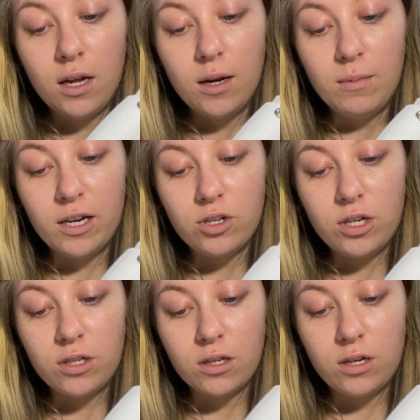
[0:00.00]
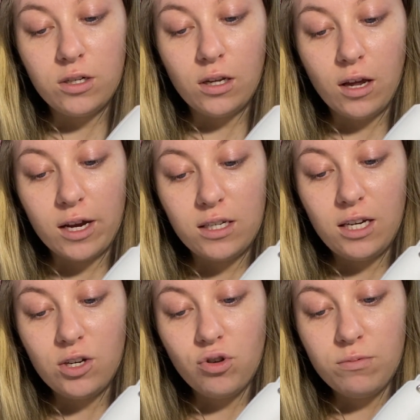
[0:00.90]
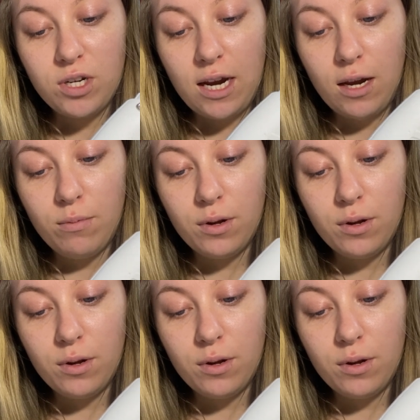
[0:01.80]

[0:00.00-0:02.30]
I'm literally just going to do like a teardrop shape.